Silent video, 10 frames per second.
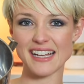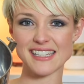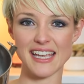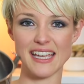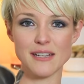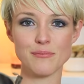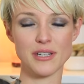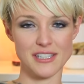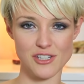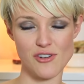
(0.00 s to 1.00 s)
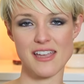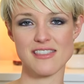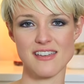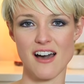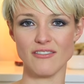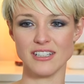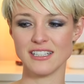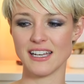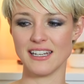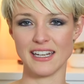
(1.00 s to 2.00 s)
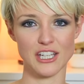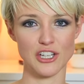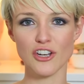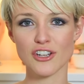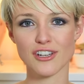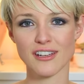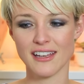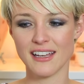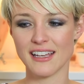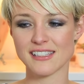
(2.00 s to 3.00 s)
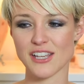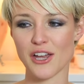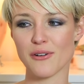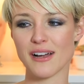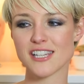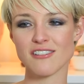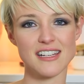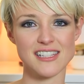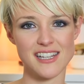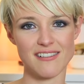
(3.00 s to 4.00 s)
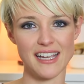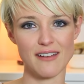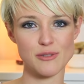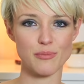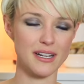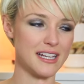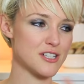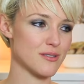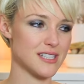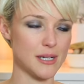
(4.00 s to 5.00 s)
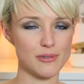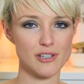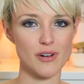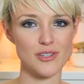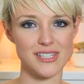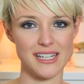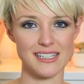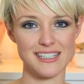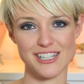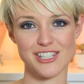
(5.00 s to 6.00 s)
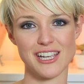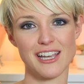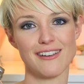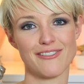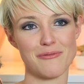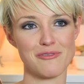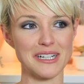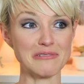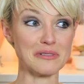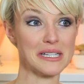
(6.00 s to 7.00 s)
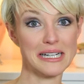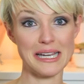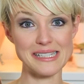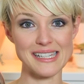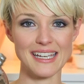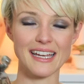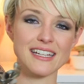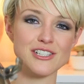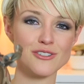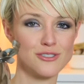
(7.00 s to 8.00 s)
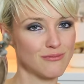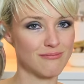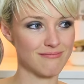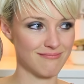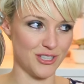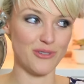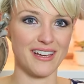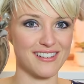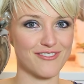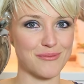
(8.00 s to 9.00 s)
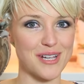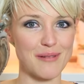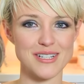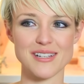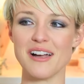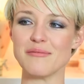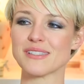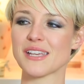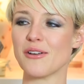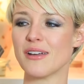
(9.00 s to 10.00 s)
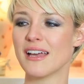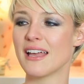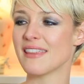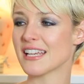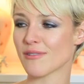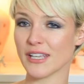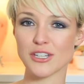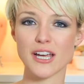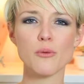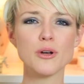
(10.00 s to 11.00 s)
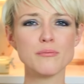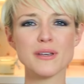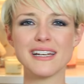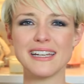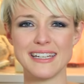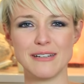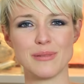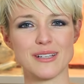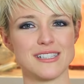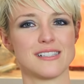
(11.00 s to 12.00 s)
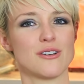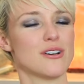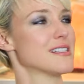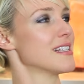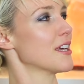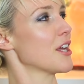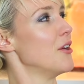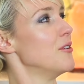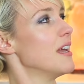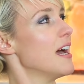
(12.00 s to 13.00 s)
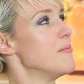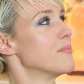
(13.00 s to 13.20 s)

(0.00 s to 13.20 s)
that tin and put it straight in the oven and let it cook. So I don't necessarily have to put it into a separate roasting dish if I'm feeling really lazy, and I do that from time to time. So that's really good. I wouldn't put the lid in because it's got a silicone